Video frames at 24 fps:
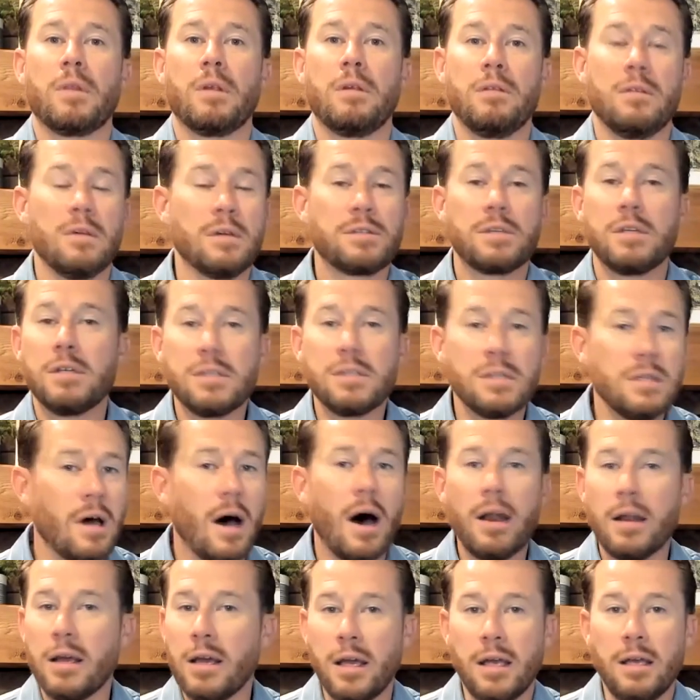This is
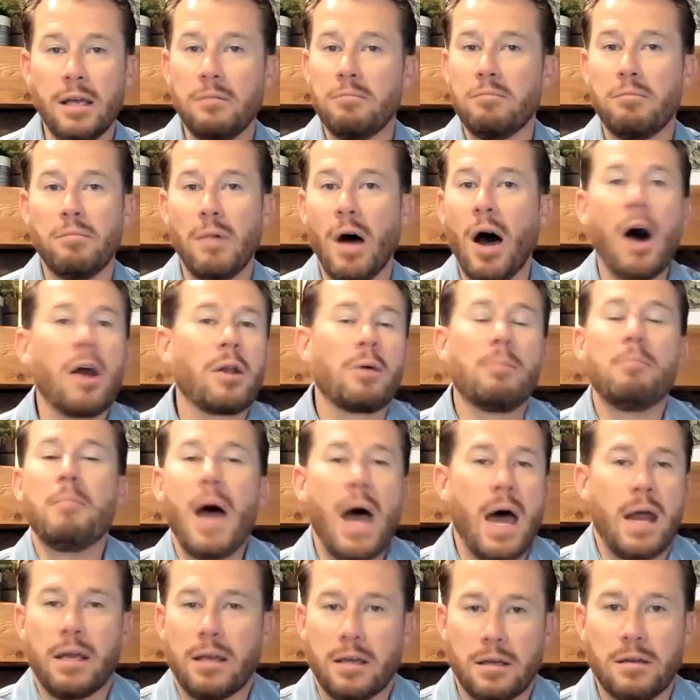not an
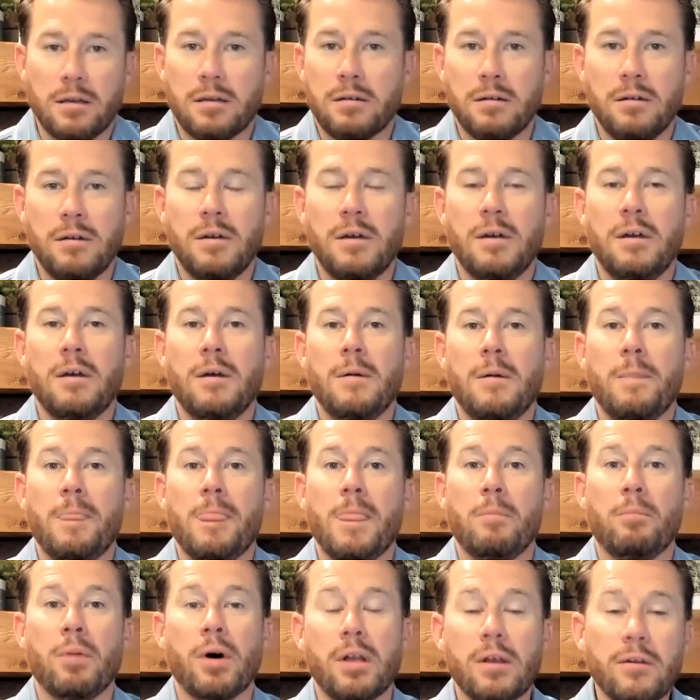automatic,
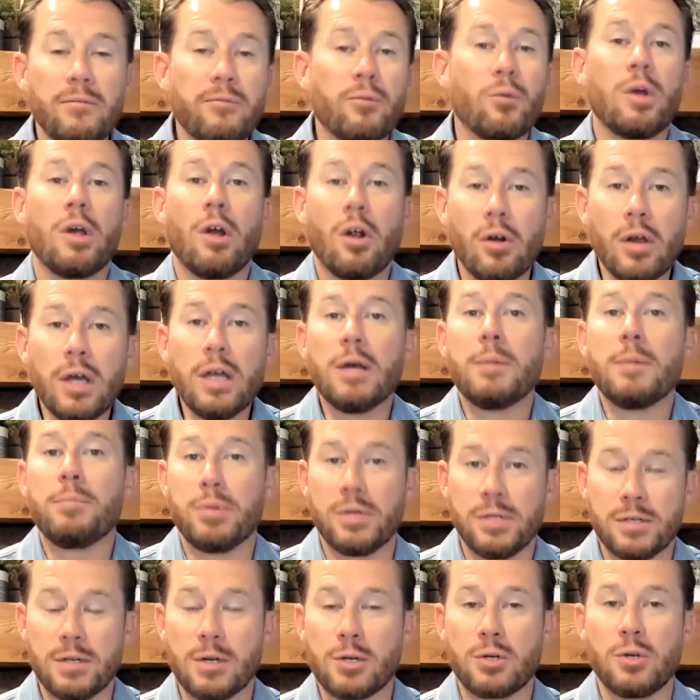but if we are in a
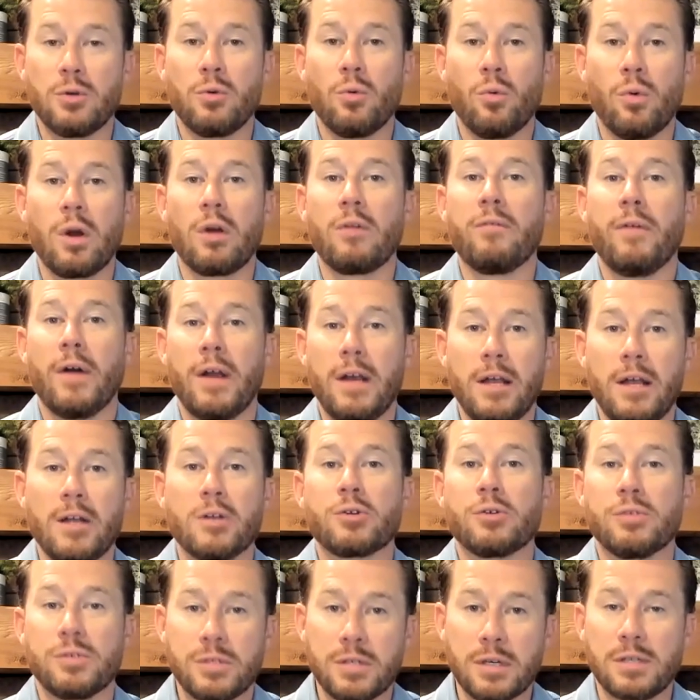position where
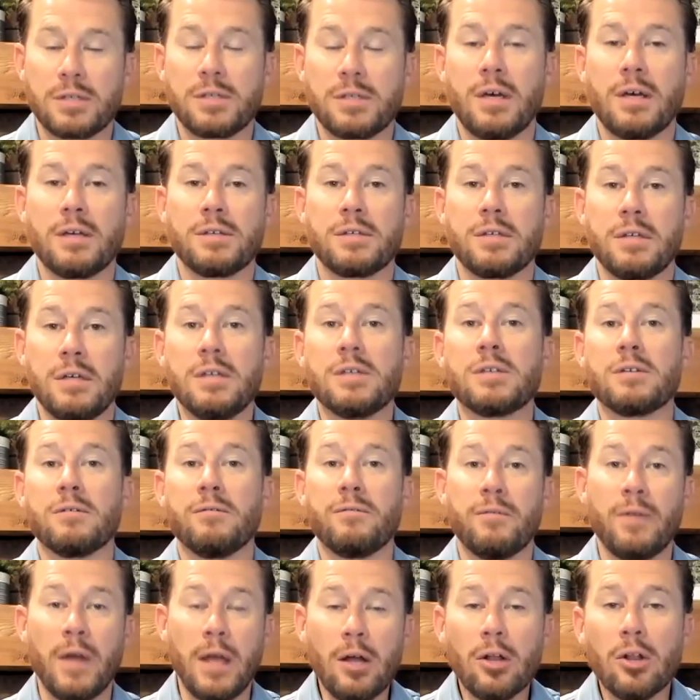financial success is
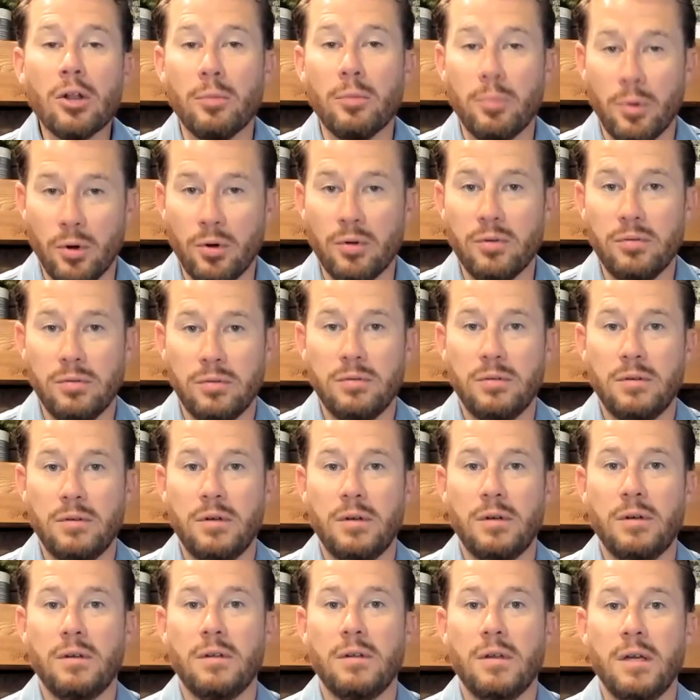available
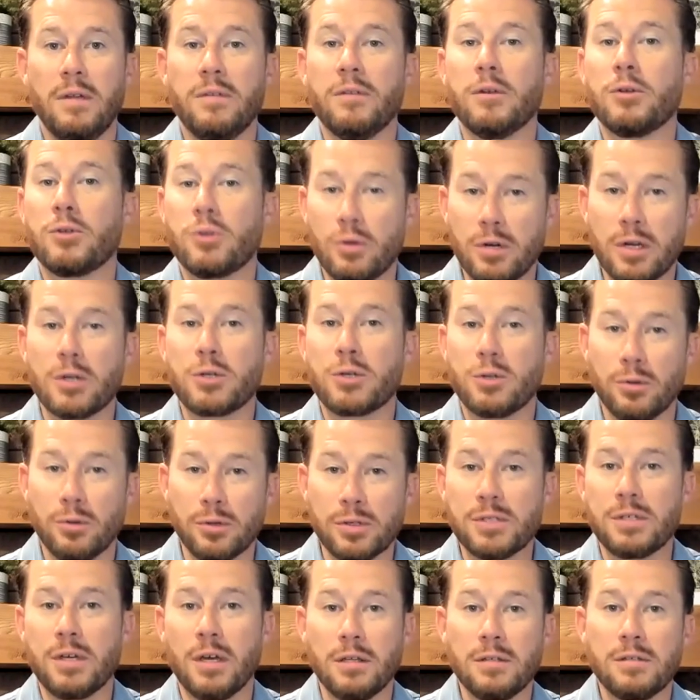in the traditional
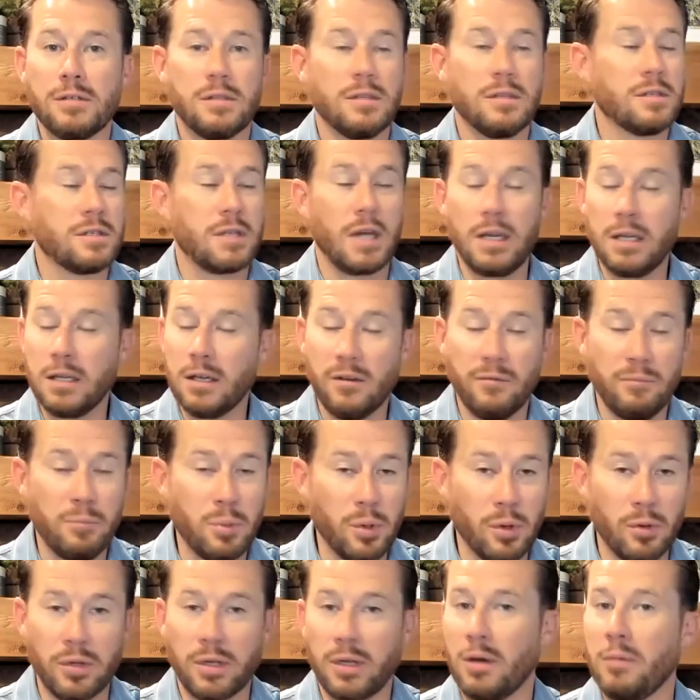sense, this idea of
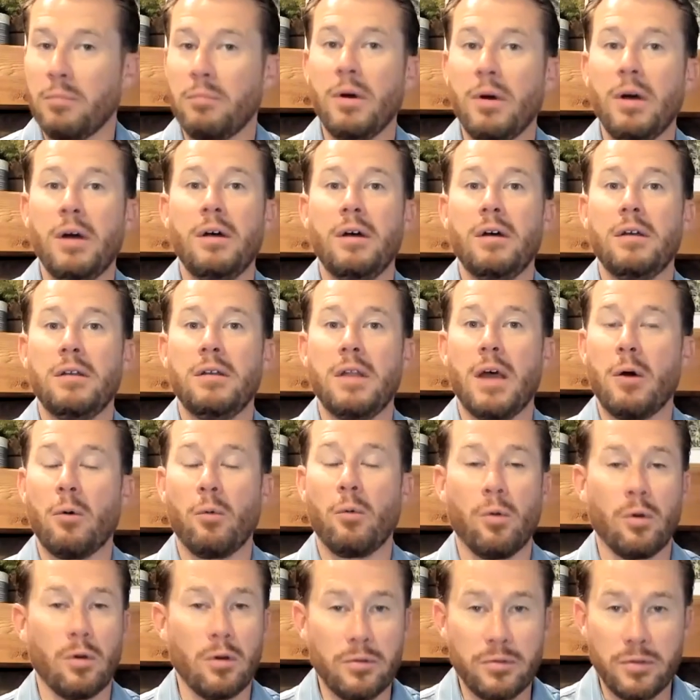building a net
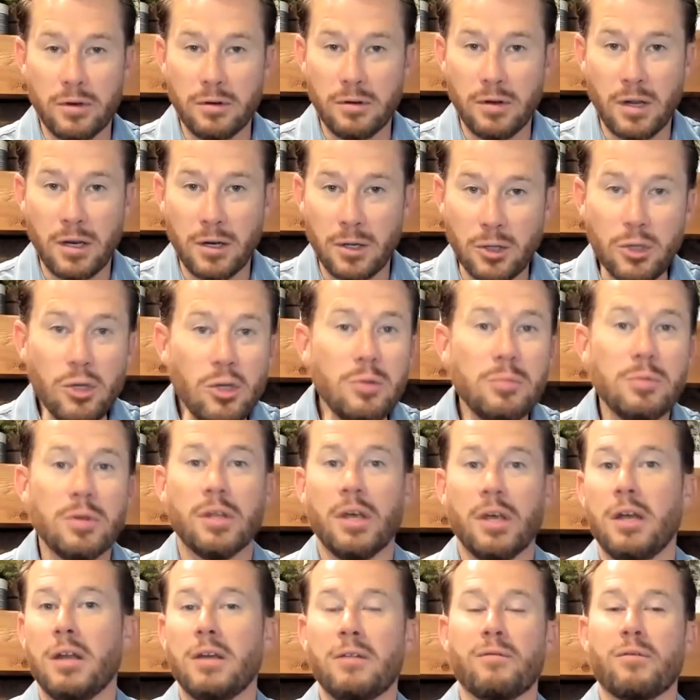worth and
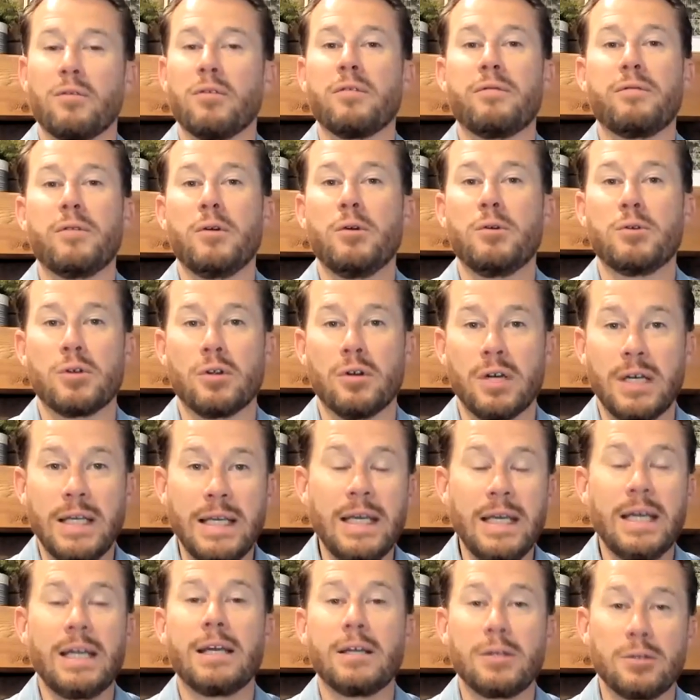accumulating for the future and
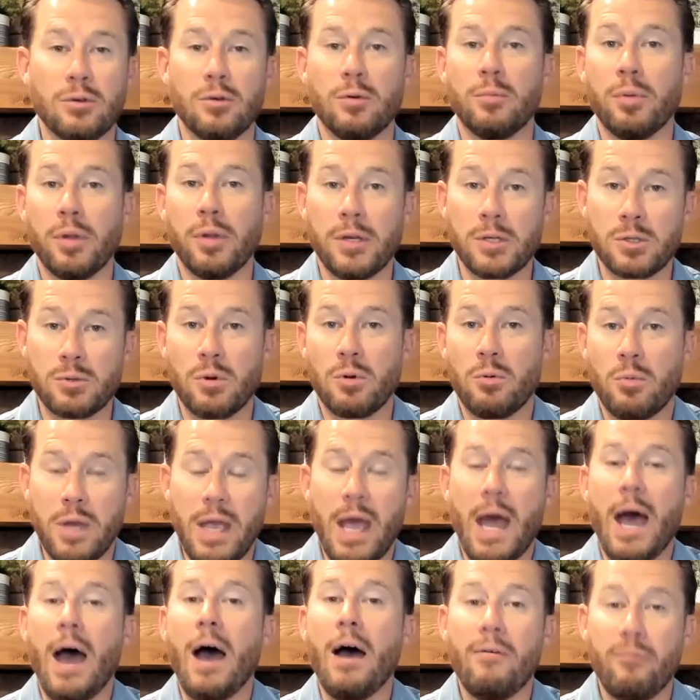getting to a place where we
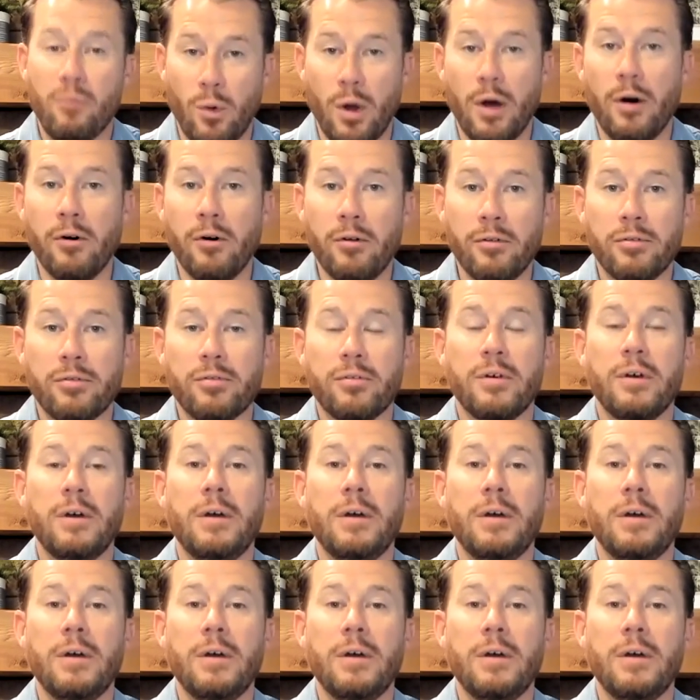have wealth,